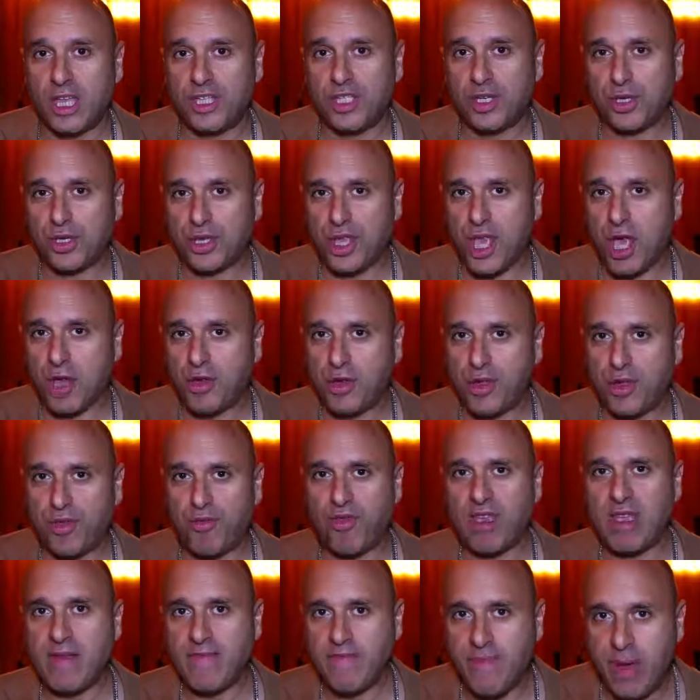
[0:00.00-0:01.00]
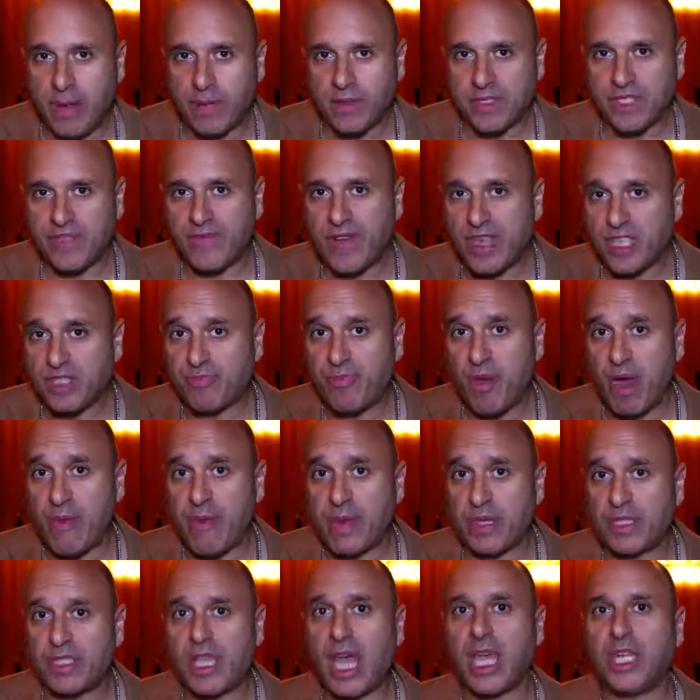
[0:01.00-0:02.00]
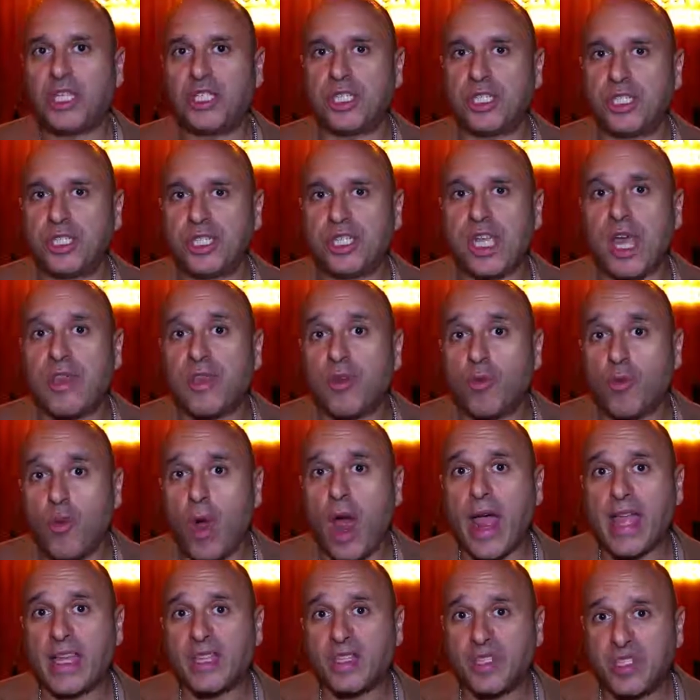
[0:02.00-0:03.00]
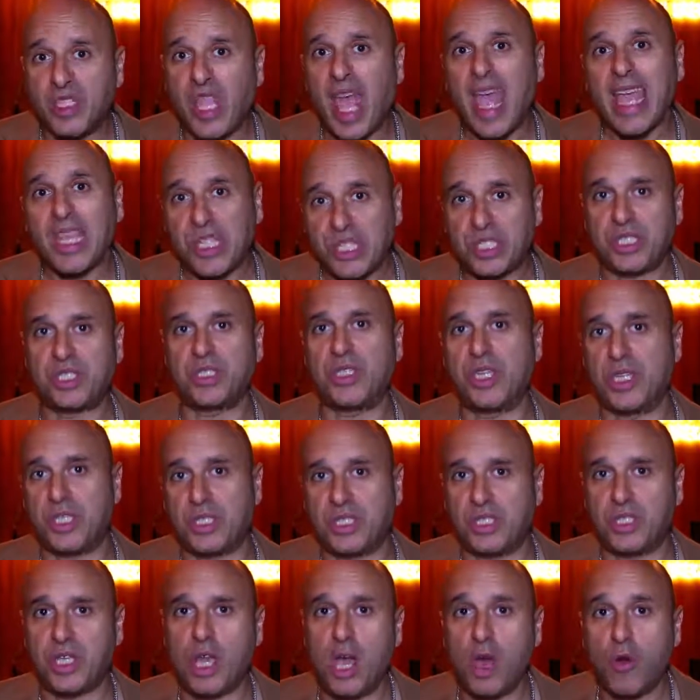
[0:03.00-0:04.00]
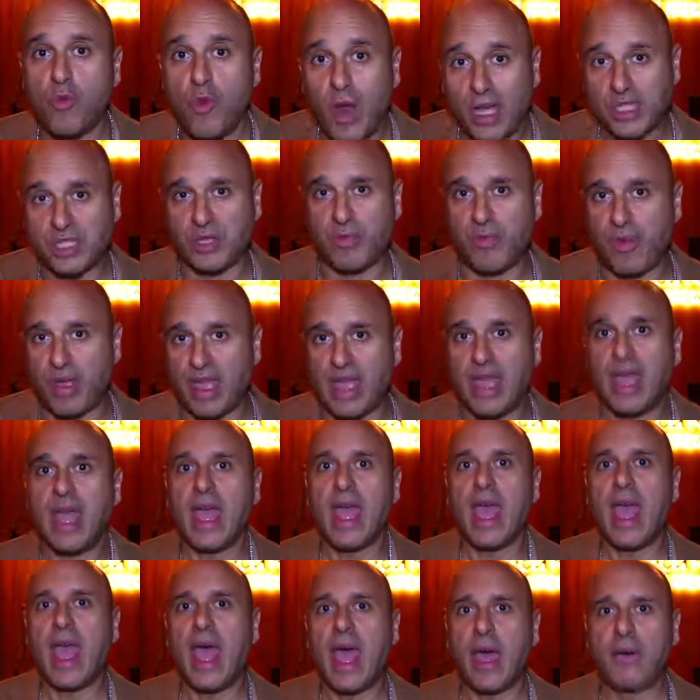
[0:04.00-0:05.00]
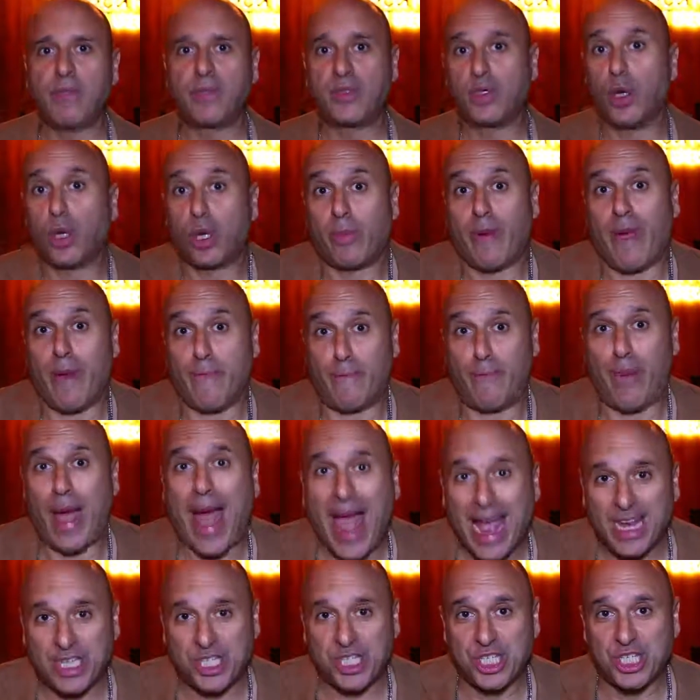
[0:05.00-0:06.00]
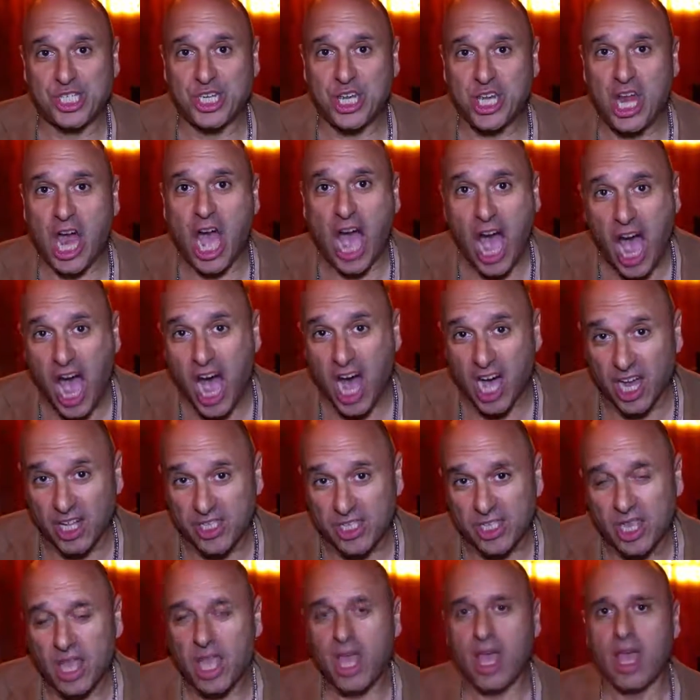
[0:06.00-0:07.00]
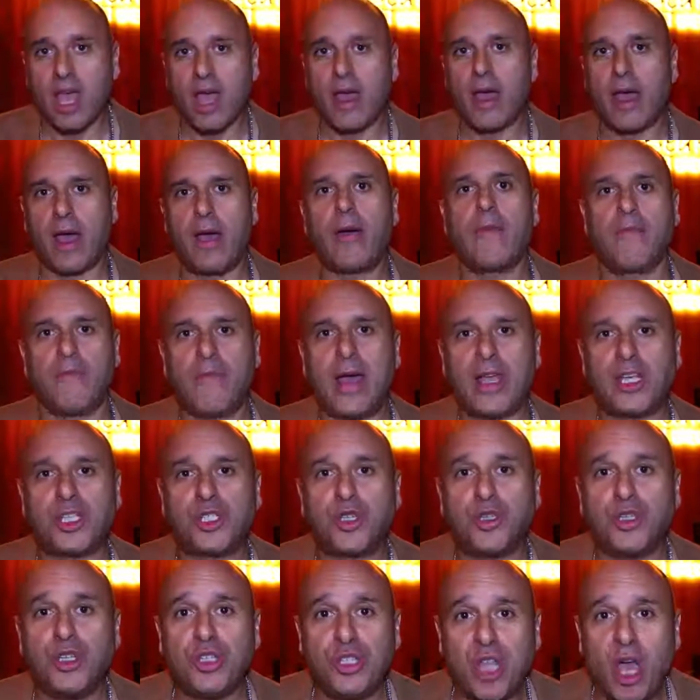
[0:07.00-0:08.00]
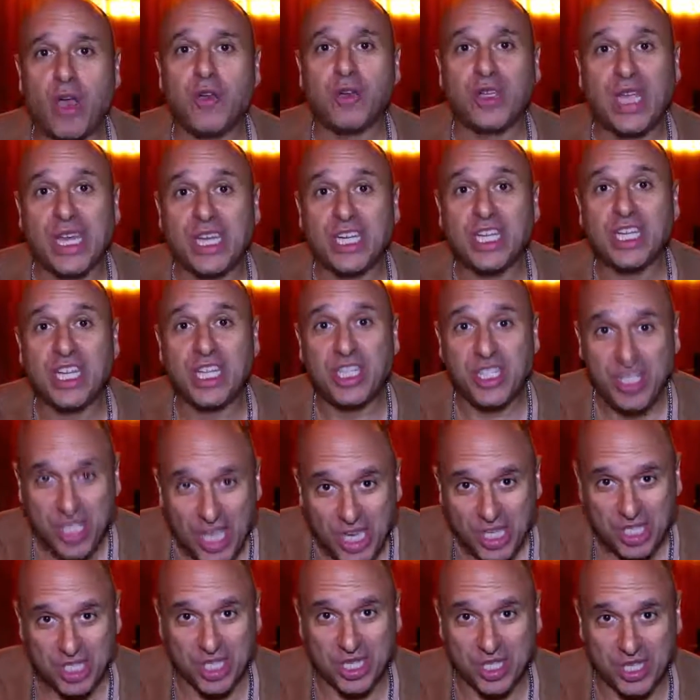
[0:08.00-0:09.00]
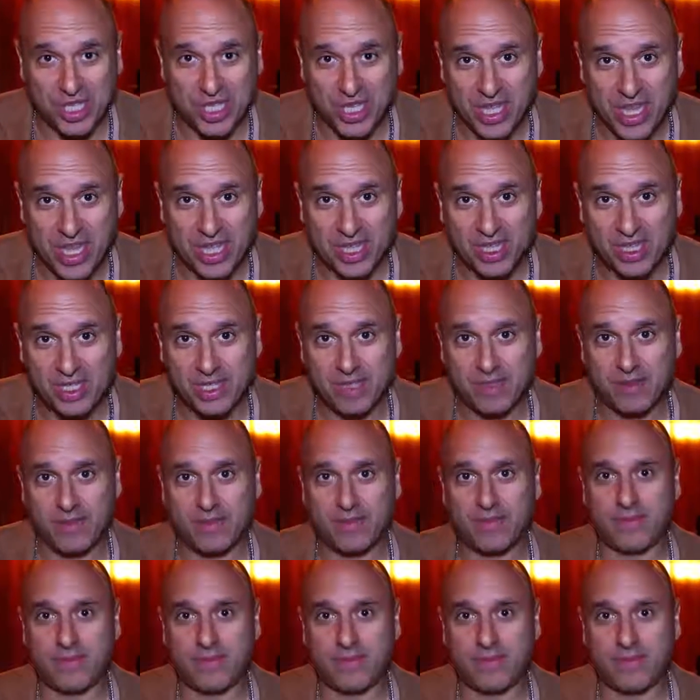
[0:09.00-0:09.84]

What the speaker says: It took the owner 3 months of experimentation to get the right taste to this recipe. Talk about passion and heart. Make sure you don't get an addiction to this.